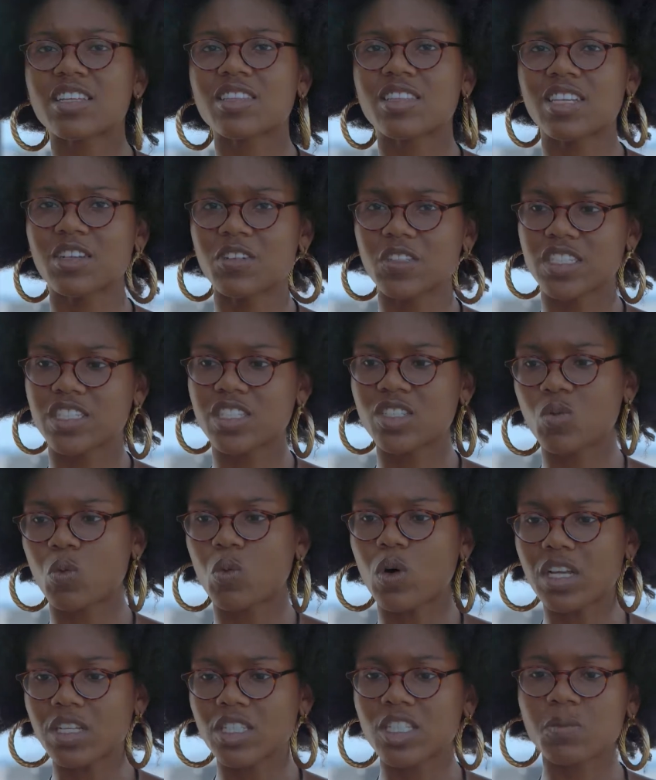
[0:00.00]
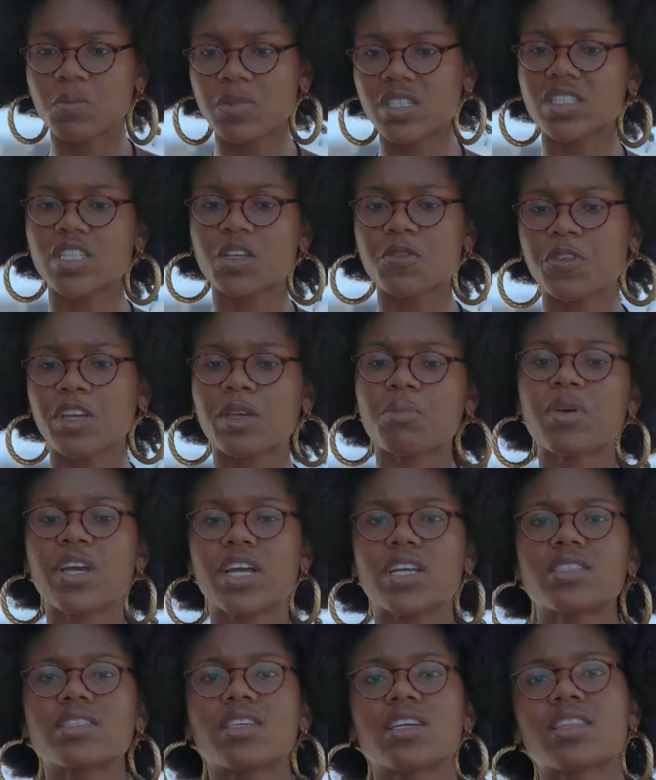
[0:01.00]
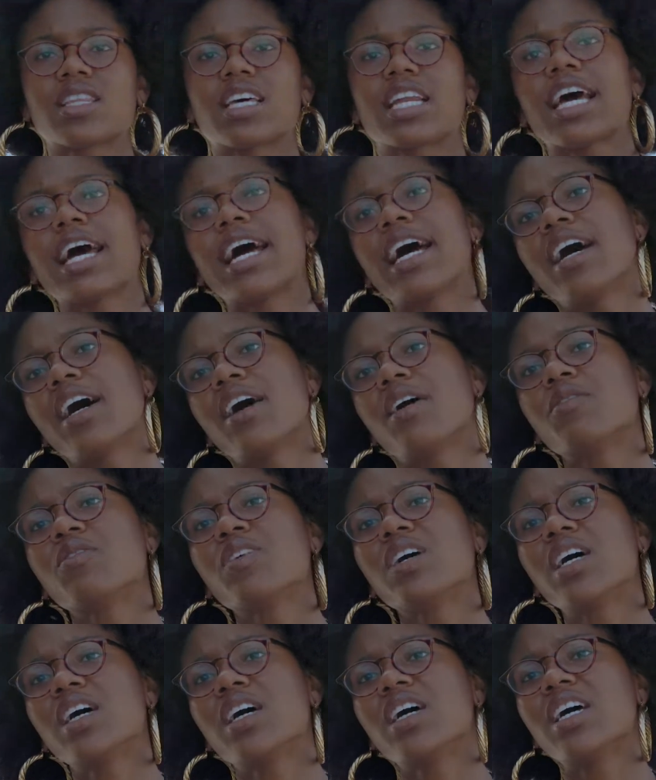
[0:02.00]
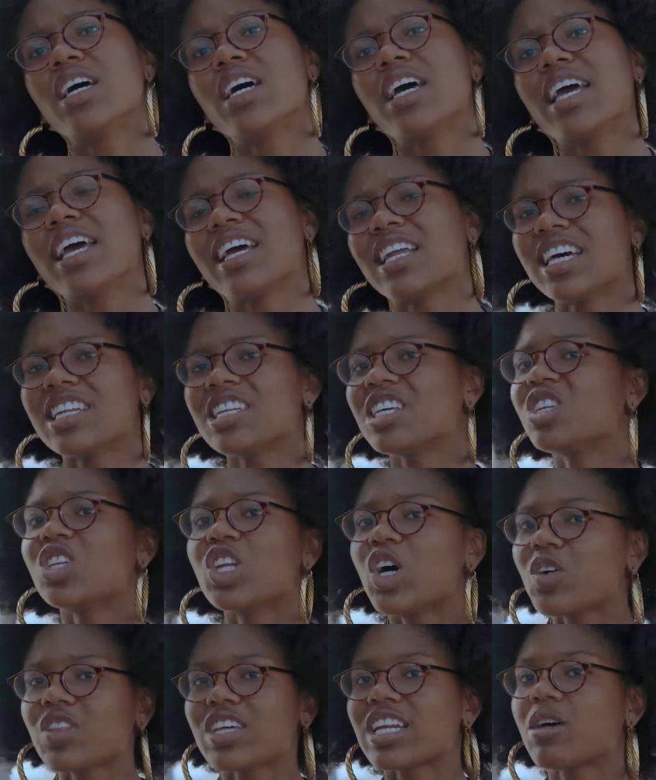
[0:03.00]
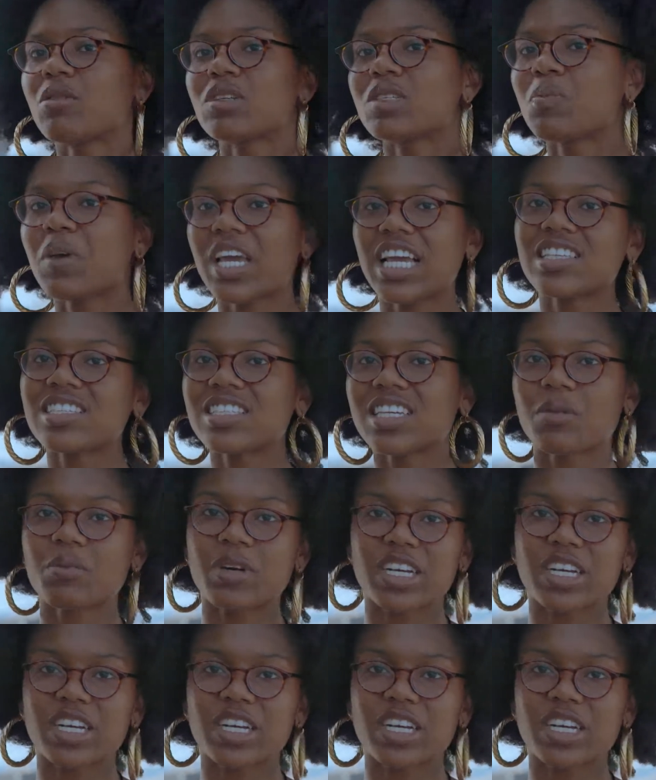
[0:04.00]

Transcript: There is this one specific painting that I have, and I didn't know that I was painting